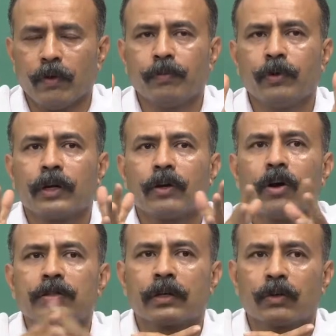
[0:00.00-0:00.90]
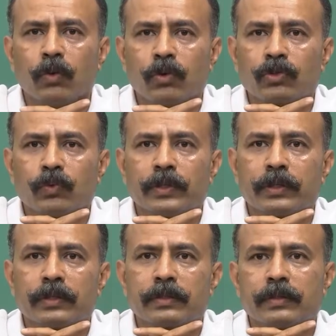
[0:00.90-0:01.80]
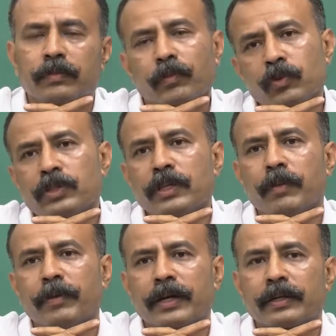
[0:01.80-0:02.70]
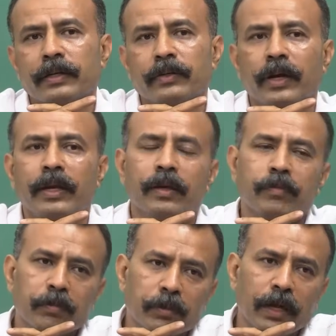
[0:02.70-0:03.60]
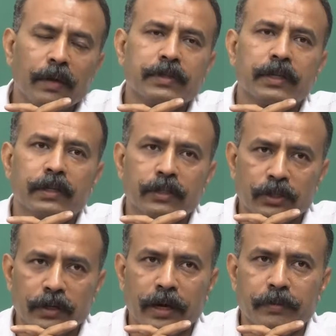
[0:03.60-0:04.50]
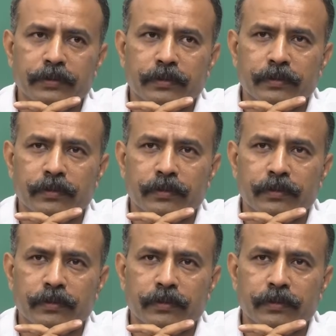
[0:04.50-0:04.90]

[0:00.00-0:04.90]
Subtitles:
put across a course which is mostly a practical training? People have cell culture labs.